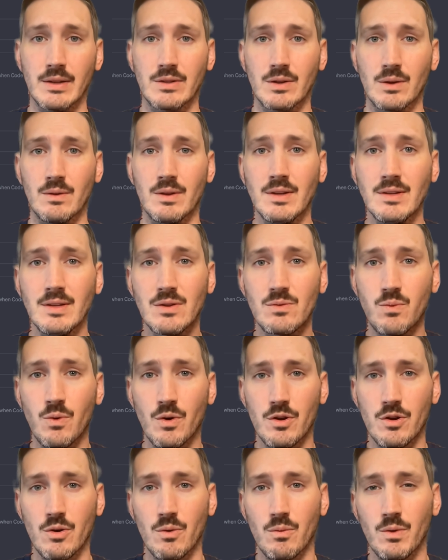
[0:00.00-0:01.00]
So this is
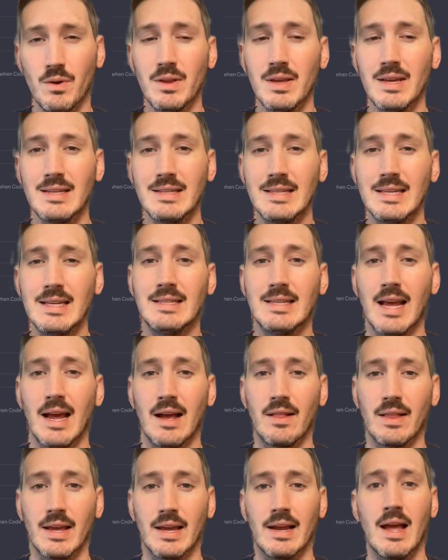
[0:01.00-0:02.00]
where you're really
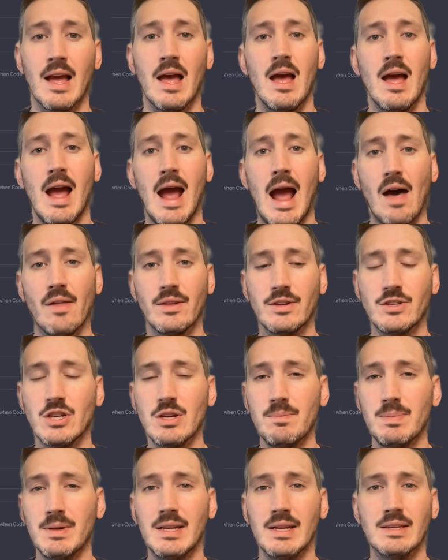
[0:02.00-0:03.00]
detailing how the
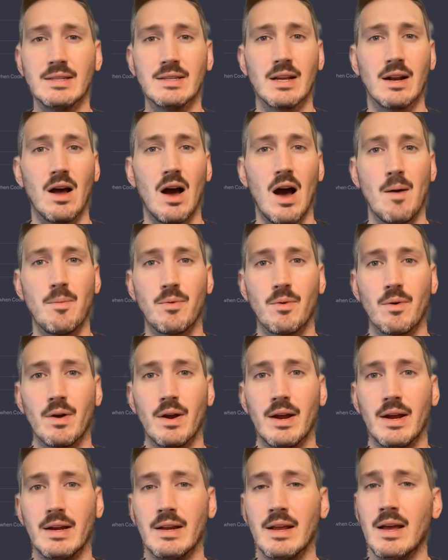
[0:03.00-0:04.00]
GPT is going to
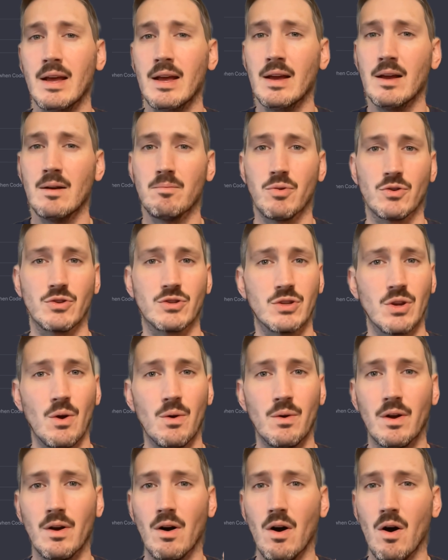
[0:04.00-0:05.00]
operate,
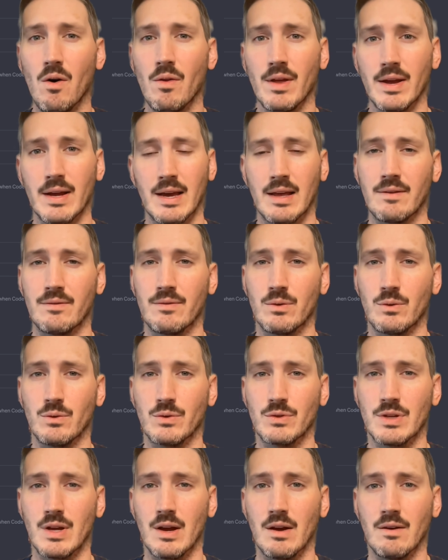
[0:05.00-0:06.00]
persona, all that kind of cool
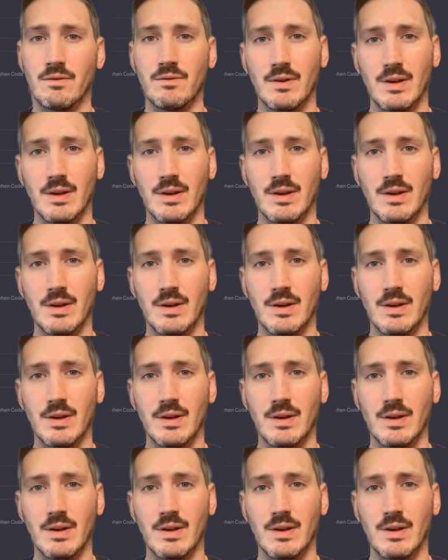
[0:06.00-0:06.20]
stuff.